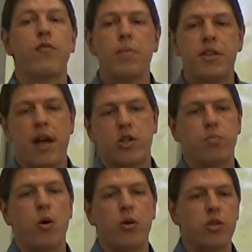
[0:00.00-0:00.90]
from the
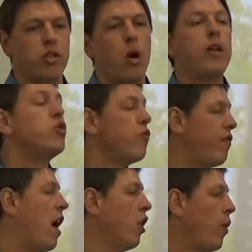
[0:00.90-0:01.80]
textbook, so I do
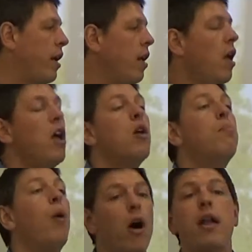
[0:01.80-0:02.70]
follow it.
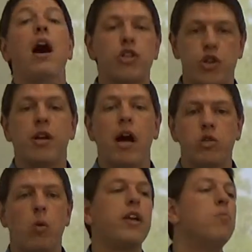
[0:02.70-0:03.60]
But I'll show you
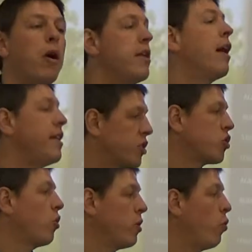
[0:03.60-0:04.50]
guys why you might not
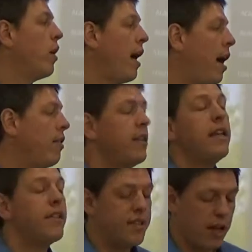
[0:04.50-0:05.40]
necessarily want to
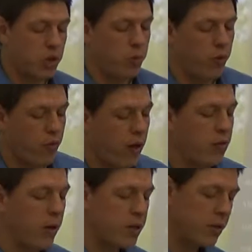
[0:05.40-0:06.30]
need the textbook for any
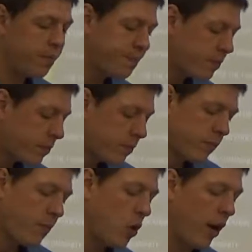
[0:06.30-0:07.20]
reason.
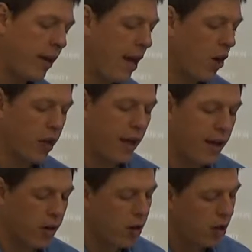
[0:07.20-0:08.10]
All right, calculator,